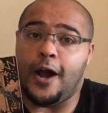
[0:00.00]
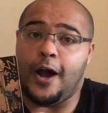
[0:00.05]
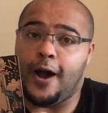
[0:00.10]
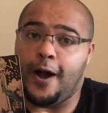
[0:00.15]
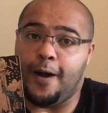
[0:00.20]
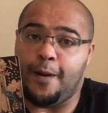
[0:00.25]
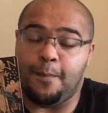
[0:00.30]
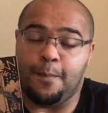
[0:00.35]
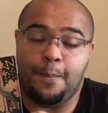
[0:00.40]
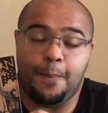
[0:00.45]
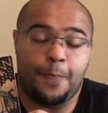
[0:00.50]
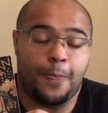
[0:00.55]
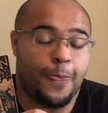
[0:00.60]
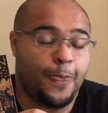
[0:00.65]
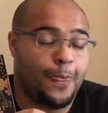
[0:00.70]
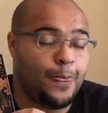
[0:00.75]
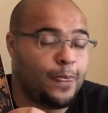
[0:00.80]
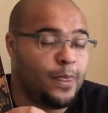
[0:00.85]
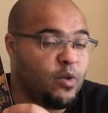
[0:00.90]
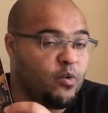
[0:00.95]
Um,
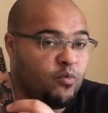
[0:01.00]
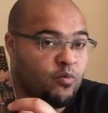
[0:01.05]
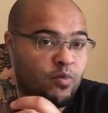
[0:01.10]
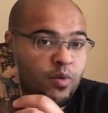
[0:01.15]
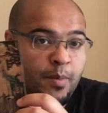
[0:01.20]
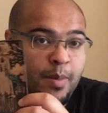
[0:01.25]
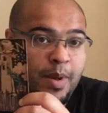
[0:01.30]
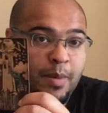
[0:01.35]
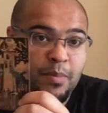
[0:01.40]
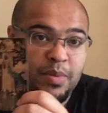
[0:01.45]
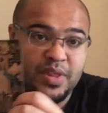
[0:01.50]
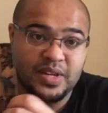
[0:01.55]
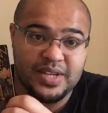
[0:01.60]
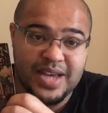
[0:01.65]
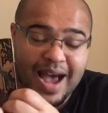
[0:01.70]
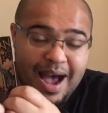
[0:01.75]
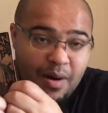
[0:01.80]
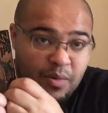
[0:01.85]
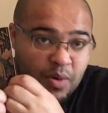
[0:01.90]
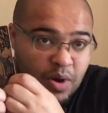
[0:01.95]
remember the
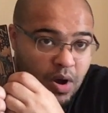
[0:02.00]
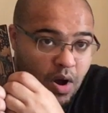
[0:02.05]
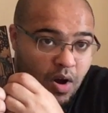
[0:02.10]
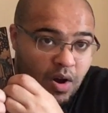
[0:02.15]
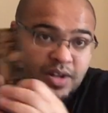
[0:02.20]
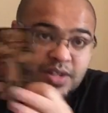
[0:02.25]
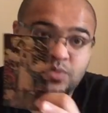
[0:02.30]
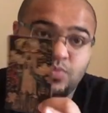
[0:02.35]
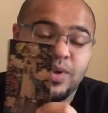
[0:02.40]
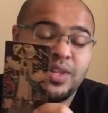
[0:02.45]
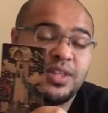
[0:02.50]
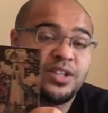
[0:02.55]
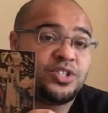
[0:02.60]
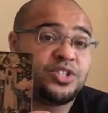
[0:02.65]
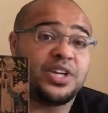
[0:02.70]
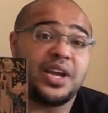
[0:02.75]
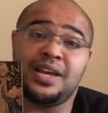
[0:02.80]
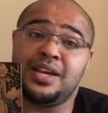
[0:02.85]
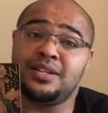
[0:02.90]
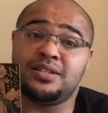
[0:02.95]
tower card is where the
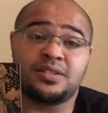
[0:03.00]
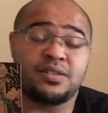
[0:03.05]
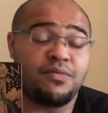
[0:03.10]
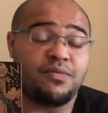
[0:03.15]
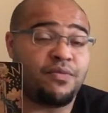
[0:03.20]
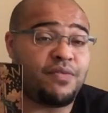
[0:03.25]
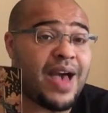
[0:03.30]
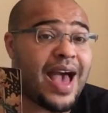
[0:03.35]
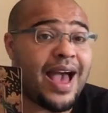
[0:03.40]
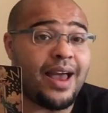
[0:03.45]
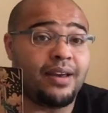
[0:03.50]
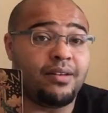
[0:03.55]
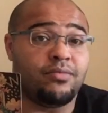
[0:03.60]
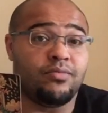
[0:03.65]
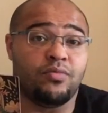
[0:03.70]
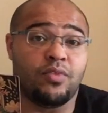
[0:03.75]
shit hits the fan